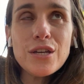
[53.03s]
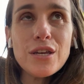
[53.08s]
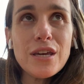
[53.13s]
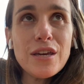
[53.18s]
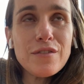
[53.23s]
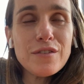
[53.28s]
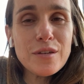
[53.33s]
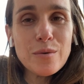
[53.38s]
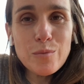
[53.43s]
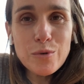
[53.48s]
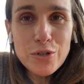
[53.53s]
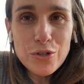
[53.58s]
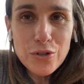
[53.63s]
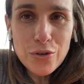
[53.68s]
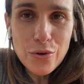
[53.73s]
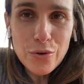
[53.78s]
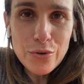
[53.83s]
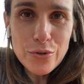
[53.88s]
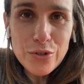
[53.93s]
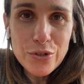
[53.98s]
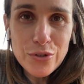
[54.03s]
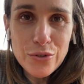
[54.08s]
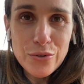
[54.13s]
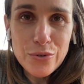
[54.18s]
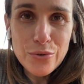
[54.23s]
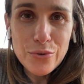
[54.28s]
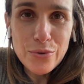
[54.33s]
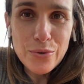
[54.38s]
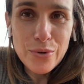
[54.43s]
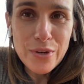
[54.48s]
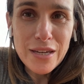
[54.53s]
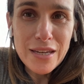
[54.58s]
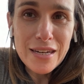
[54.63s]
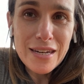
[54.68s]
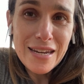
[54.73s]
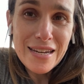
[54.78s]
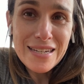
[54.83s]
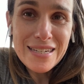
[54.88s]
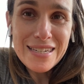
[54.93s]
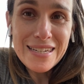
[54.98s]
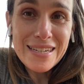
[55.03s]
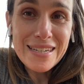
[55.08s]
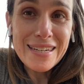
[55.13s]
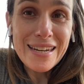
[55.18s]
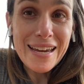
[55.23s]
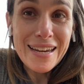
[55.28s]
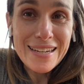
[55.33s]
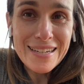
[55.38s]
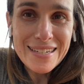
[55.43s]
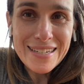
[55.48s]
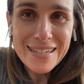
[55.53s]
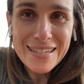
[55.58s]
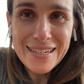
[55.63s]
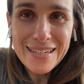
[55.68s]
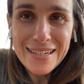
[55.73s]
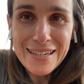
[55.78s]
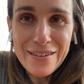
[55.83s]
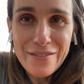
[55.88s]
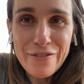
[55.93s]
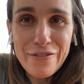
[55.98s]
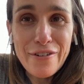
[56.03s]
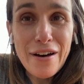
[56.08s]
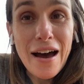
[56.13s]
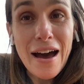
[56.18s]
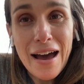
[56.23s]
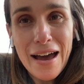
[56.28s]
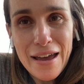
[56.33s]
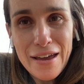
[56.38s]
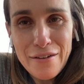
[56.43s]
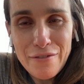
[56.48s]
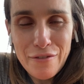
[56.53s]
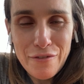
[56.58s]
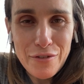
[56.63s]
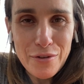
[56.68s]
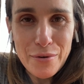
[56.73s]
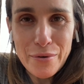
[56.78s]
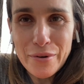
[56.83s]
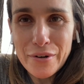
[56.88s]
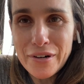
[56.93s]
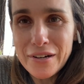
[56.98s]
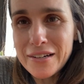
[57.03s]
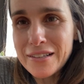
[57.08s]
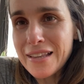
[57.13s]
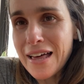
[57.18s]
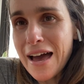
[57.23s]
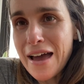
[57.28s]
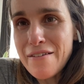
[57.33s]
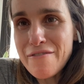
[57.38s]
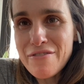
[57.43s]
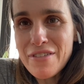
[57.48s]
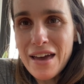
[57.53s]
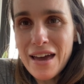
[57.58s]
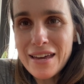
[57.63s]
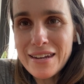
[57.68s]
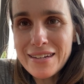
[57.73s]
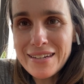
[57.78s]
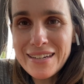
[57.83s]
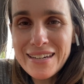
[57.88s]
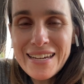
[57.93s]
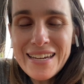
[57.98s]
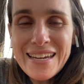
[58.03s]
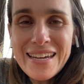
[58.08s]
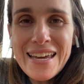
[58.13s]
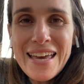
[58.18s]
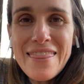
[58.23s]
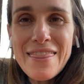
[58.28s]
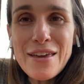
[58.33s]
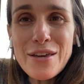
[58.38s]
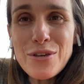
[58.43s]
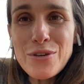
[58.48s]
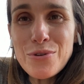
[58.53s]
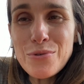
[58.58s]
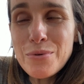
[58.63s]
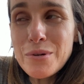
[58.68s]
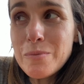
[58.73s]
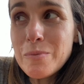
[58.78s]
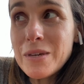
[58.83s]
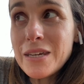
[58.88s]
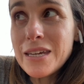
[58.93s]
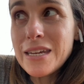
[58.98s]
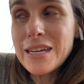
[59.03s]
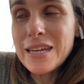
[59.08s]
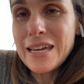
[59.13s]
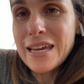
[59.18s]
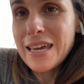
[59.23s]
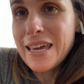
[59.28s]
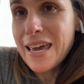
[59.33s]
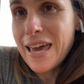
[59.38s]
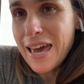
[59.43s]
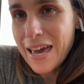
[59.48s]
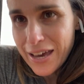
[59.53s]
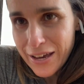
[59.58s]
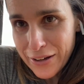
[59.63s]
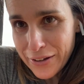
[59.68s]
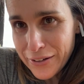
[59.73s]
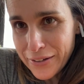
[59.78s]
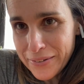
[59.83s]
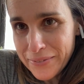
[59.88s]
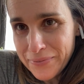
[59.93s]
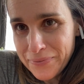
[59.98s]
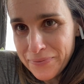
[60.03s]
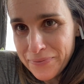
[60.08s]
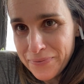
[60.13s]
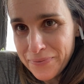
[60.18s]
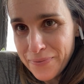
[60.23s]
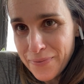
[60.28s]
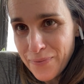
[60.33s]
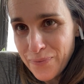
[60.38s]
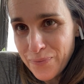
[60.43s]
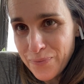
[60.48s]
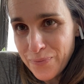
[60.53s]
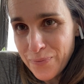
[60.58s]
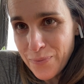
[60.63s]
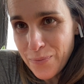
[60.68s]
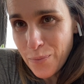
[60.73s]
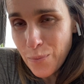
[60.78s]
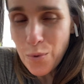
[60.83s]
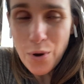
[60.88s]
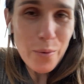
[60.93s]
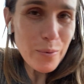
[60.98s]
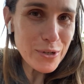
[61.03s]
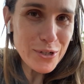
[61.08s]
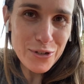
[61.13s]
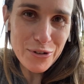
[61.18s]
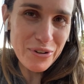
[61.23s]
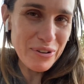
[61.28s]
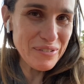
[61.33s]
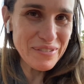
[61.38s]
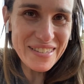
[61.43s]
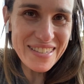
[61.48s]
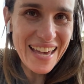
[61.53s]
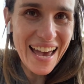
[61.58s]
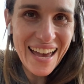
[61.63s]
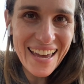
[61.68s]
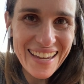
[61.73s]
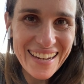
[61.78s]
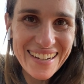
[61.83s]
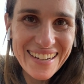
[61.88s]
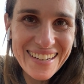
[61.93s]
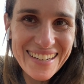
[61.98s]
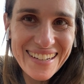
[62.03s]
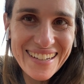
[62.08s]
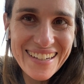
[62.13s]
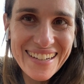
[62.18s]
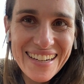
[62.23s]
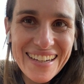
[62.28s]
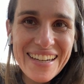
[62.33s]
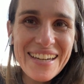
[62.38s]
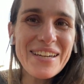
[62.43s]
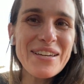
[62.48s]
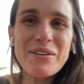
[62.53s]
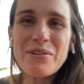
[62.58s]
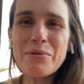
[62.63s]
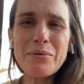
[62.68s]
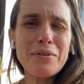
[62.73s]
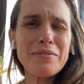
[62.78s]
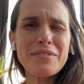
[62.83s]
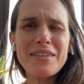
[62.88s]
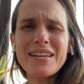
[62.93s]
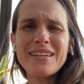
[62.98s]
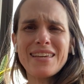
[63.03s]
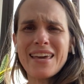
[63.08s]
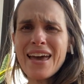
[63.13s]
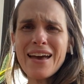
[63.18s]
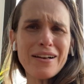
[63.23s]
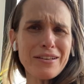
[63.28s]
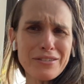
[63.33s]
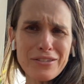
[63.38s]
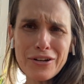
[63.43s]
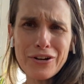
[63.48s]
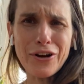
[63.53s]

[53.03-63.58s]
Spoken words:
if someone told you in 1995, if you were alive then, that you would be eating kale, what would you have said? You would have said, kale's a